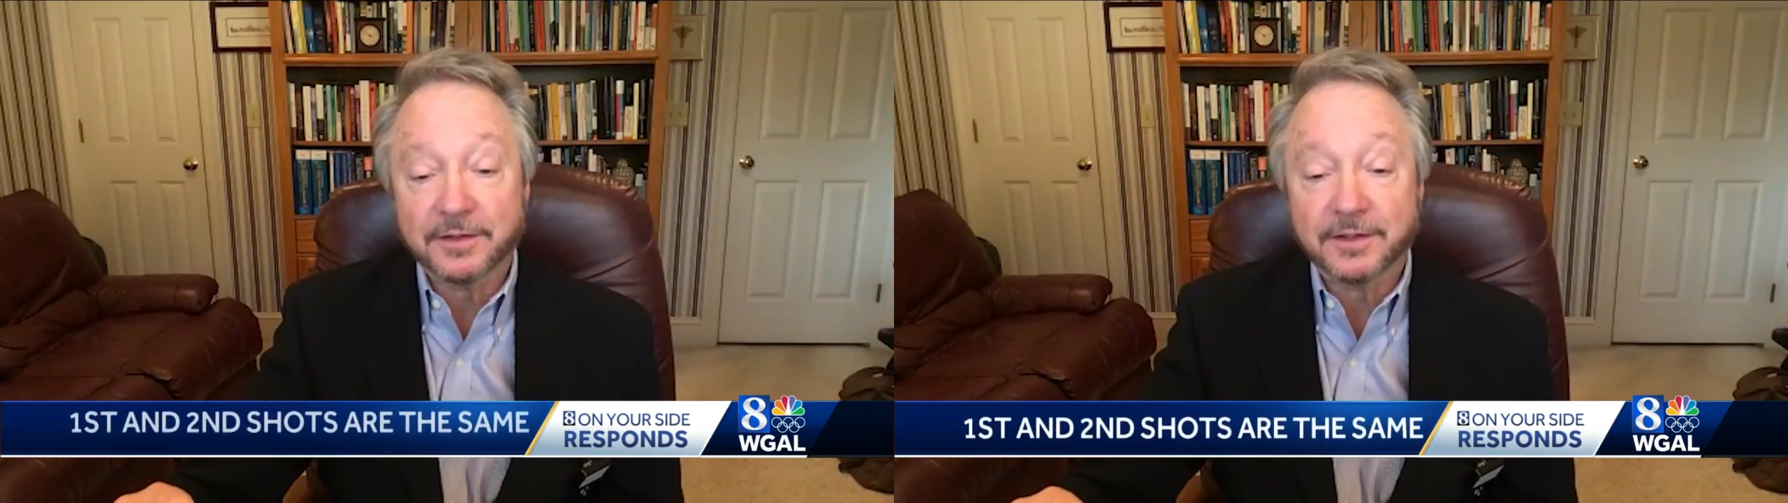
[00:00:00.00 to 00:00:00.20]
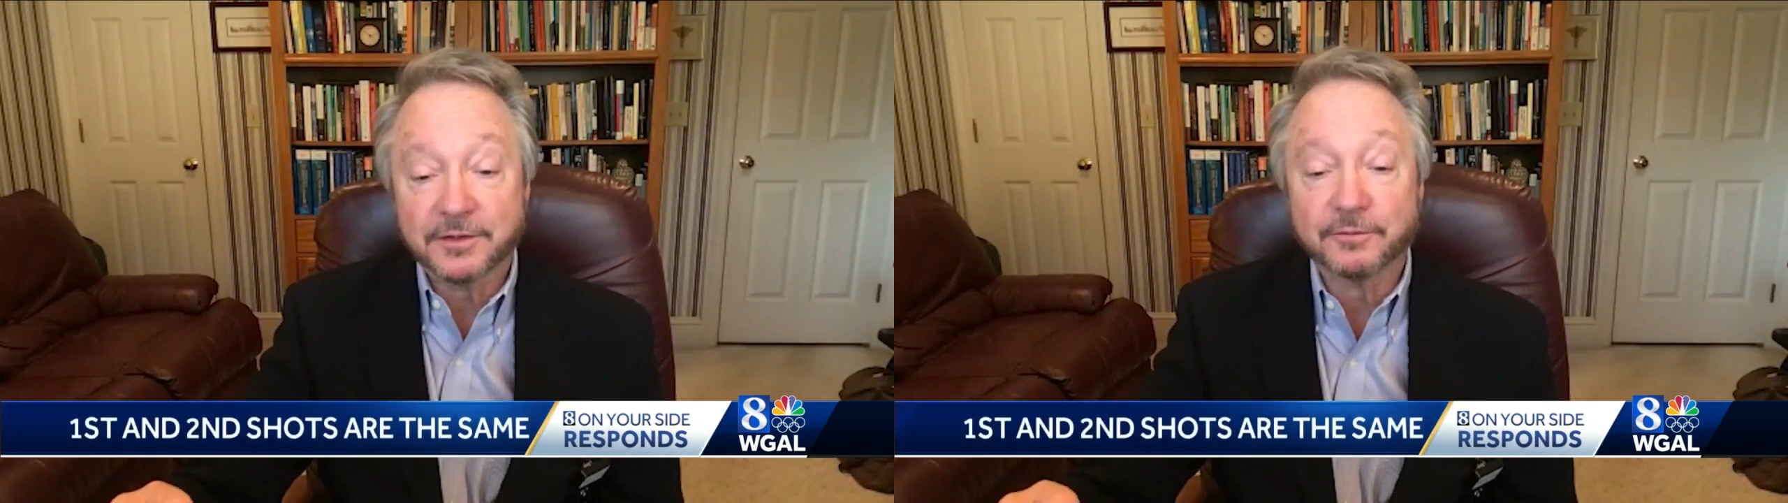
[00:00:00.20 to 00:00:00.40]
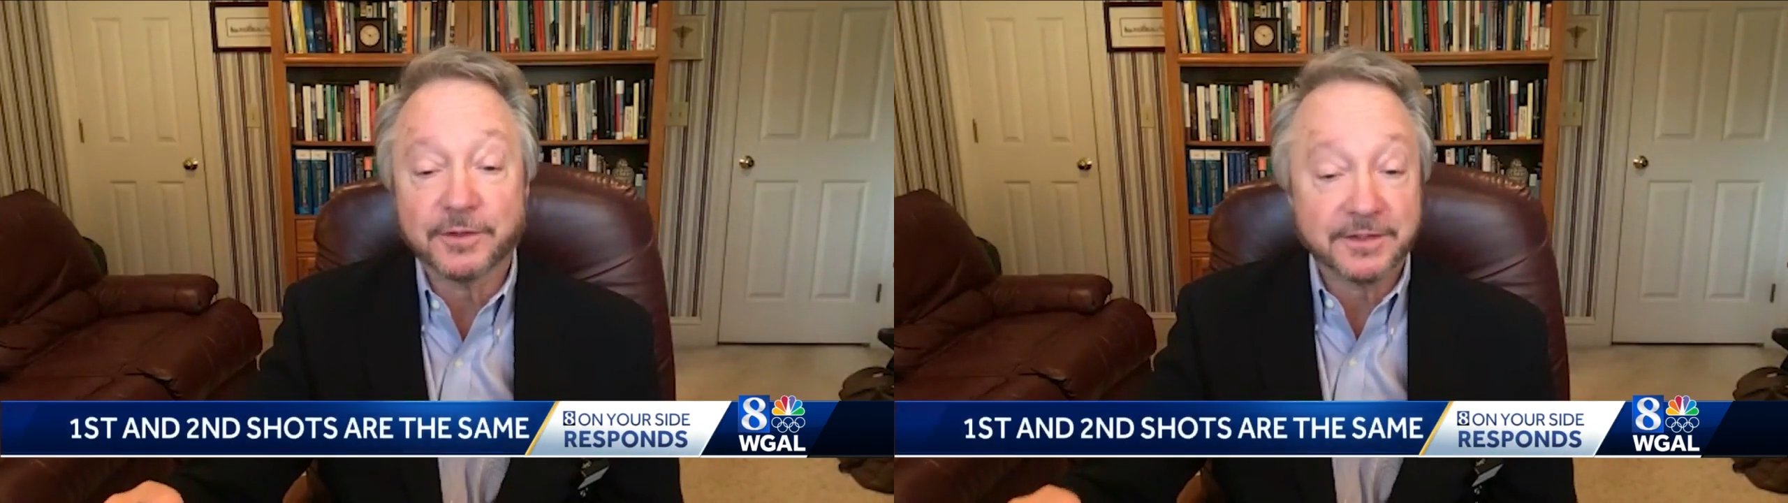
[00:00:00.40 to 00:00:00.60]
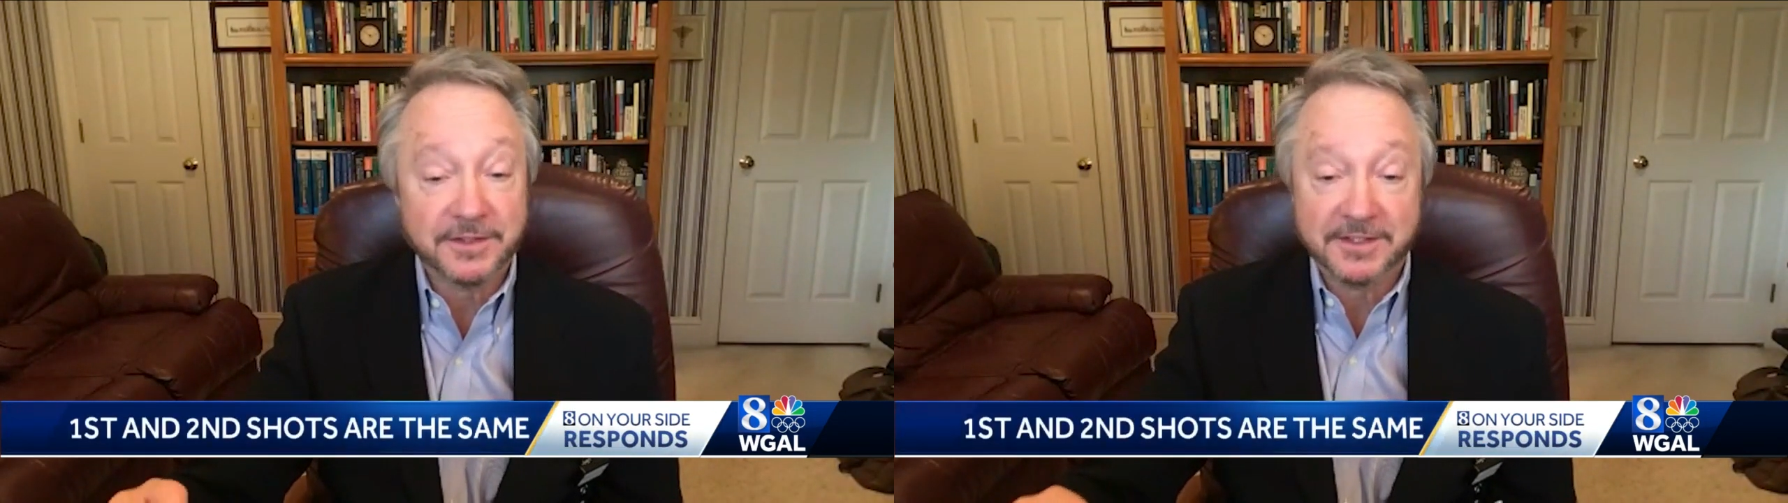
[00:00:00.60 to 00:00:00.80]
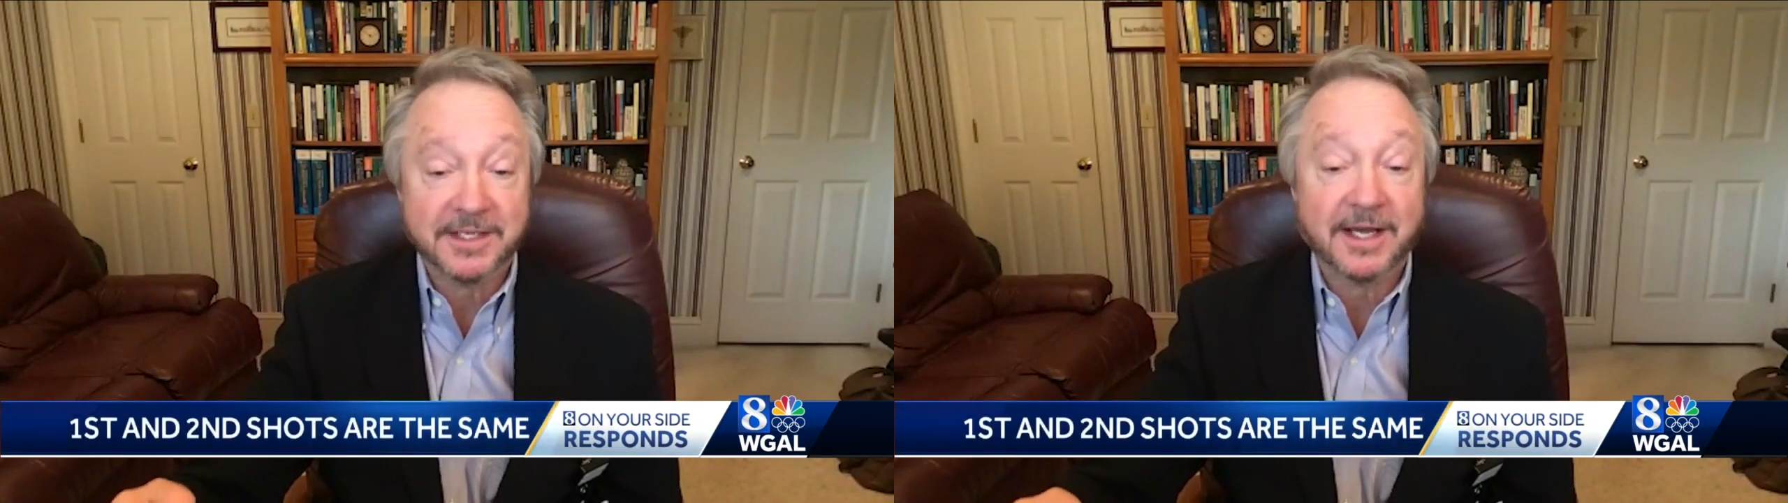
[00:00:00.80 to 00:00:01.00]
the syringe is
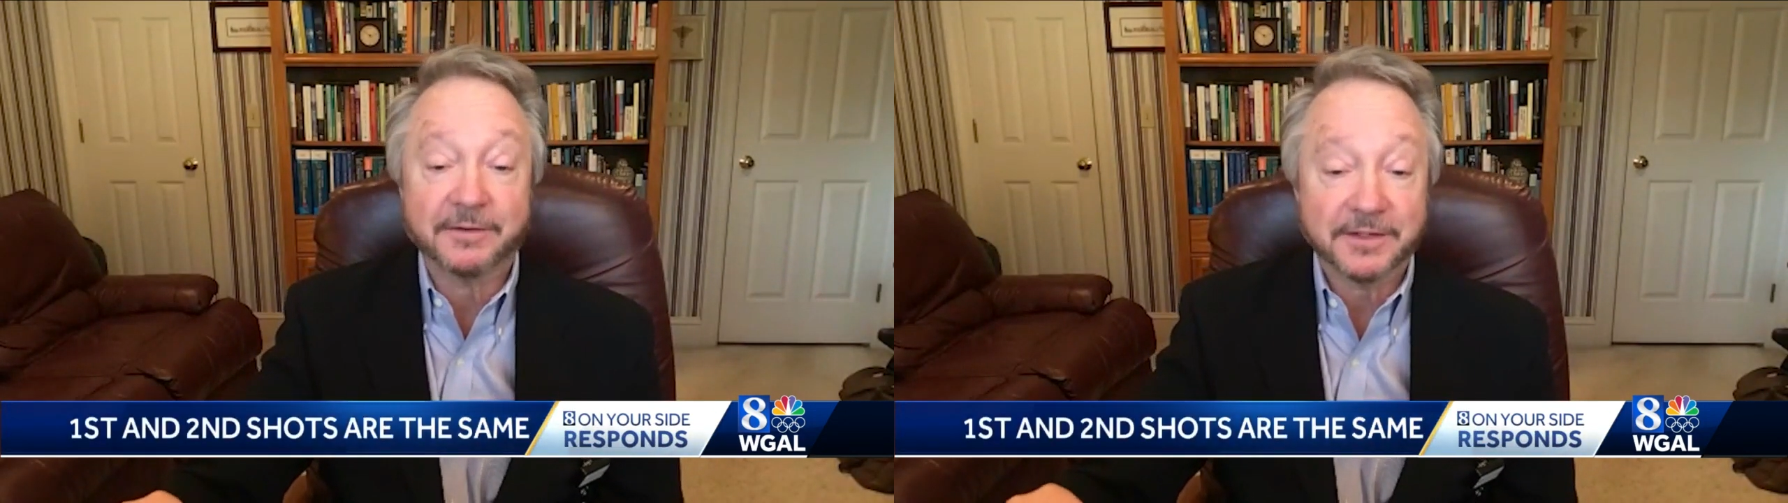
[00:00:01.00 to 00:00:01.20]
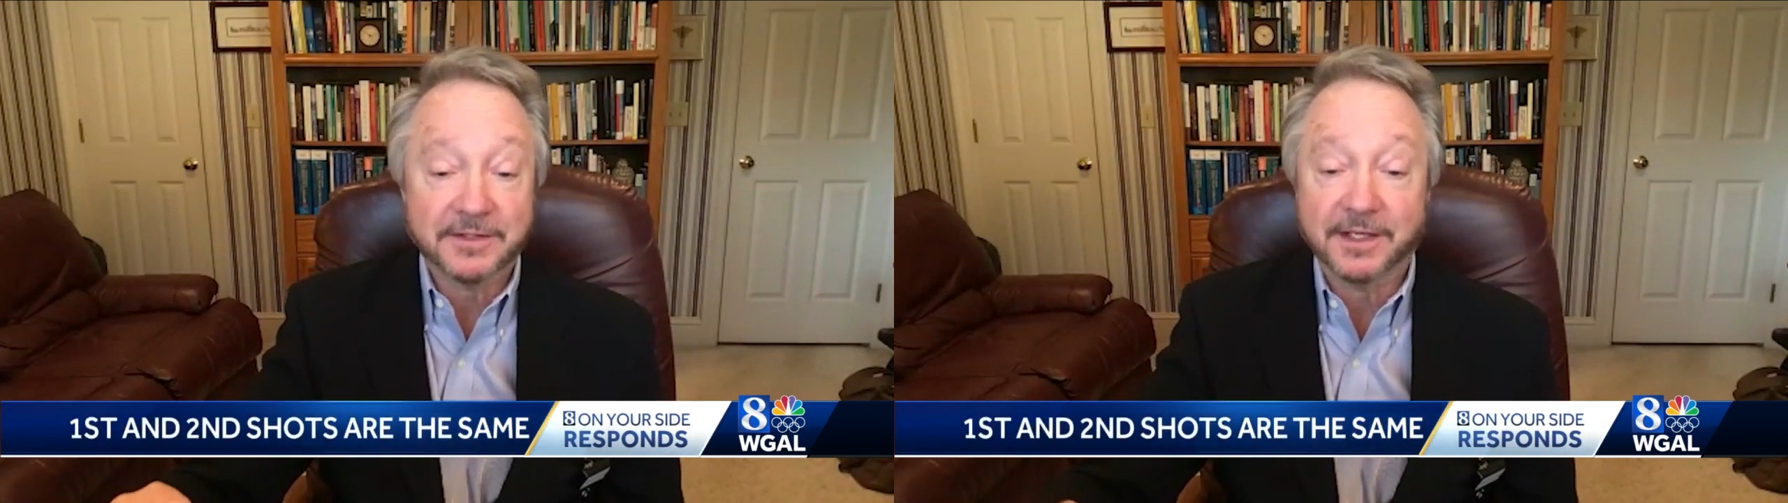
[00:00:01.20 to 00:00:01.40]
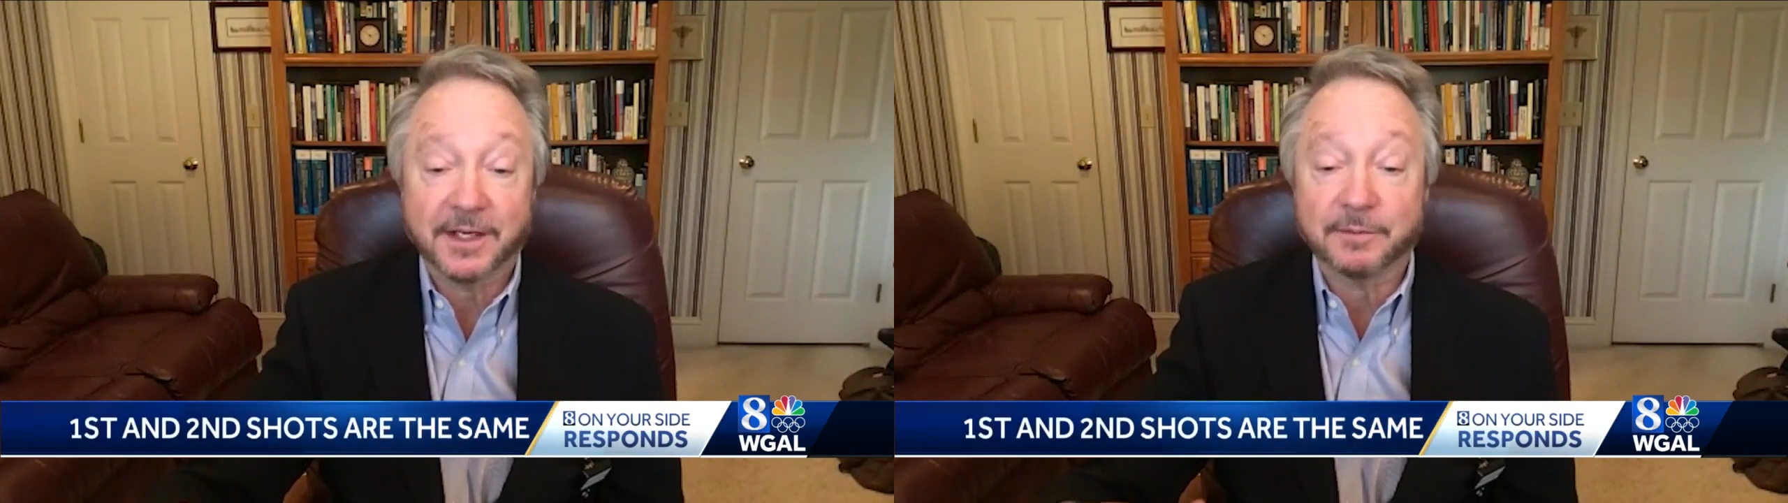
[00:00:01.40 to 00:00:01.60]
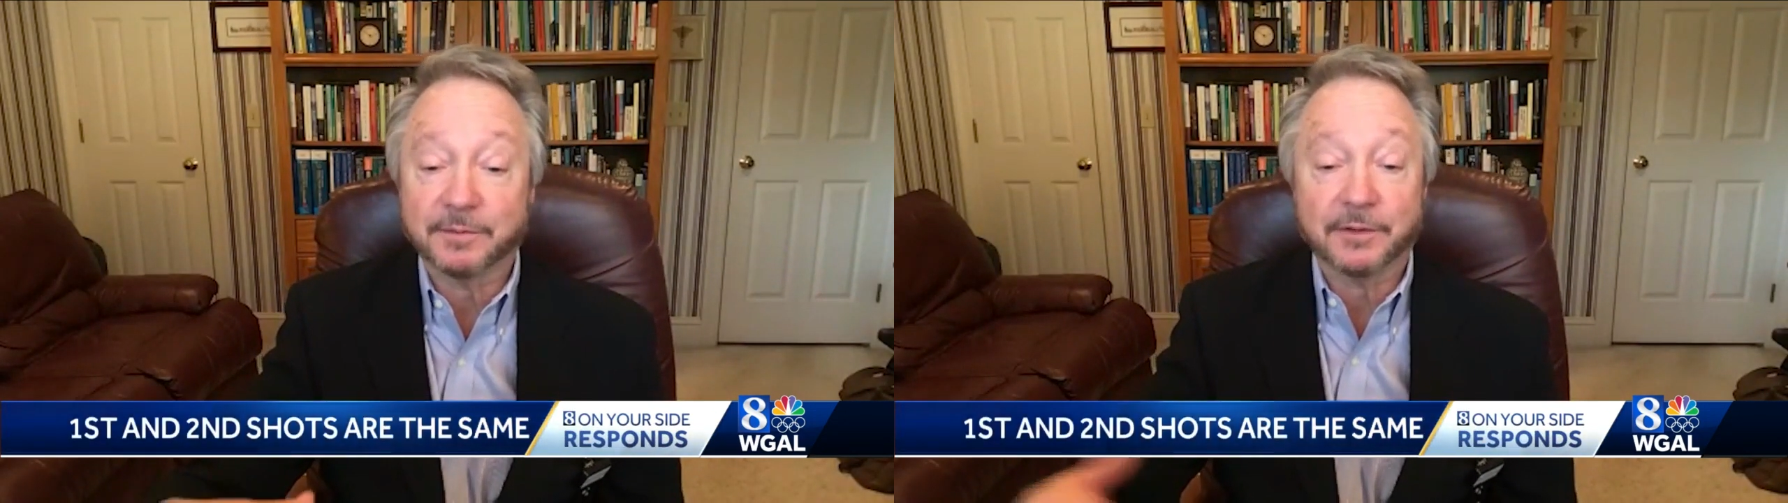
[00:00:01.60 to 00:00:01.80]
exactly the same,